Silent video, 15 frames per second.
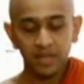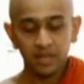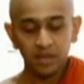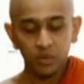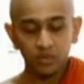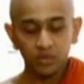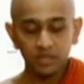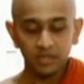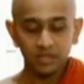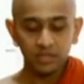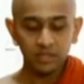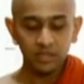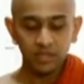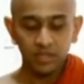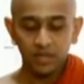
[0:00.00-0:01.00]

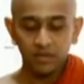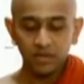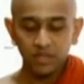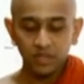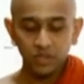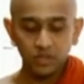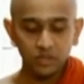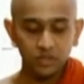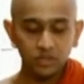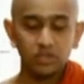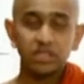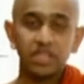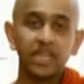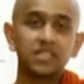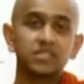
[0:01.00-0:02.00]
Well, when you do good
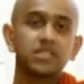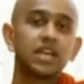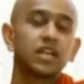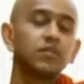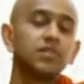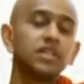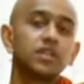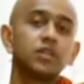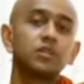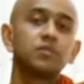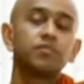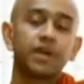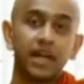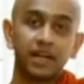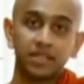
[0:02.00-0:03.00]
deeds, that will be a
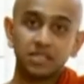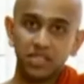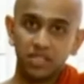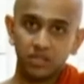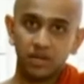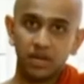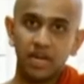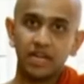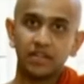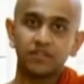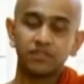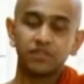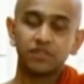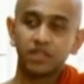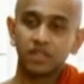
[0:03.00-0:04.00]
good practice in your
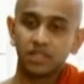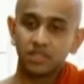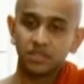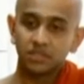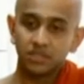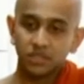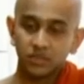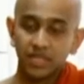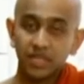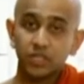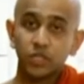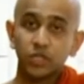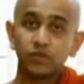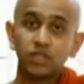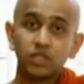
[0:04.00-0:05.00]
life, so that
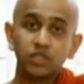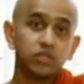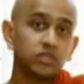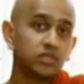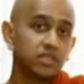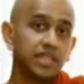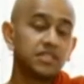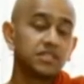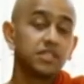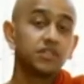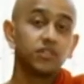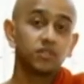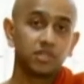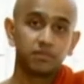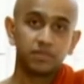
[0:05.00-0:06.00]
you will do good deeds in
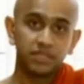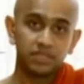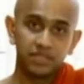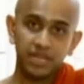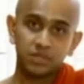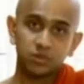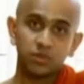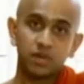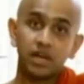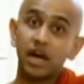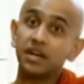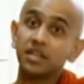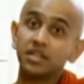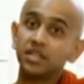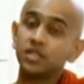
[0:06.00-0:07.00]
future births as well
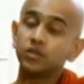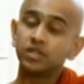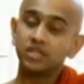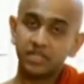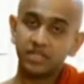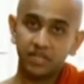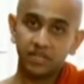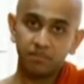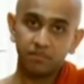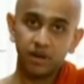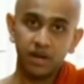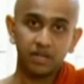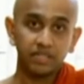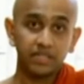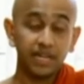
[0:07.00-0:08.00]
until you attain
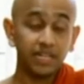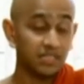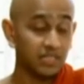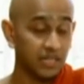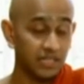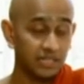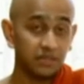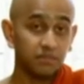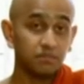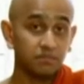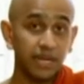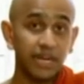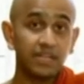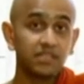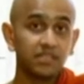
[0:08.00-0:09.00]
Nibbana. That is another
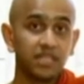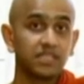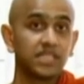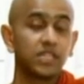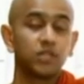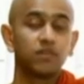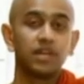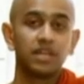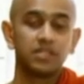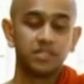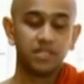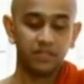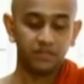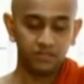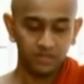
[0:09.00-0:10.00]
main thing that you will achieve.